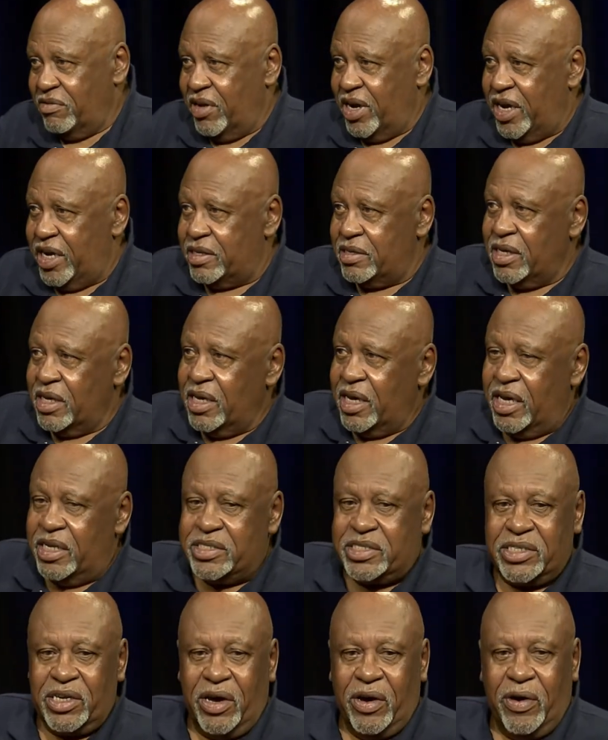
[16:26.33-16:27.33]
right? And
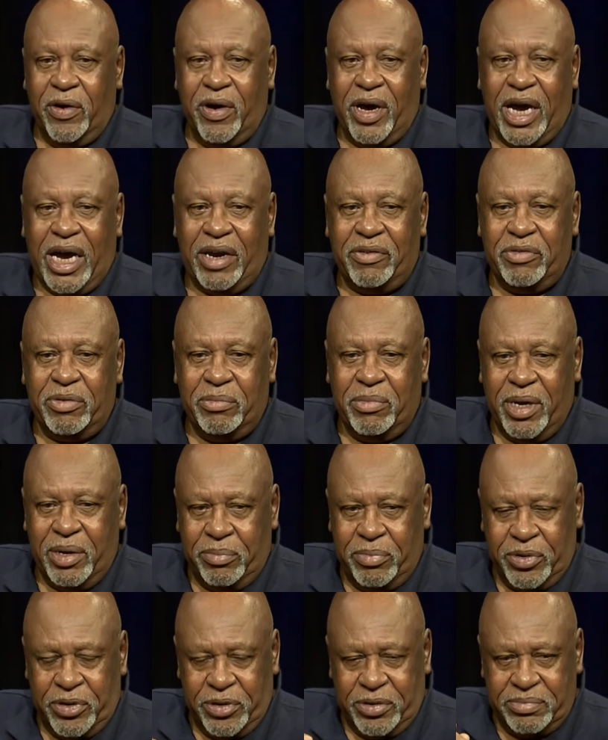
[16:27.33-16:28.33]
so I
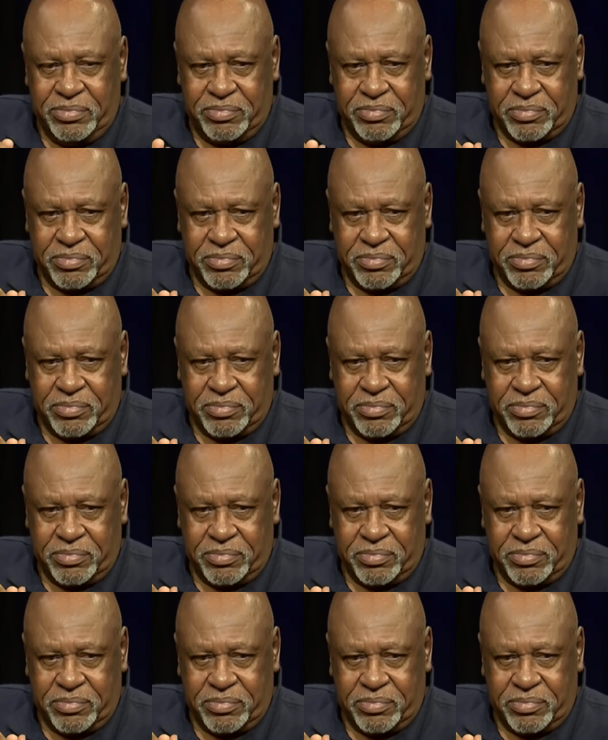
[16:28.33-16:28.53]
remember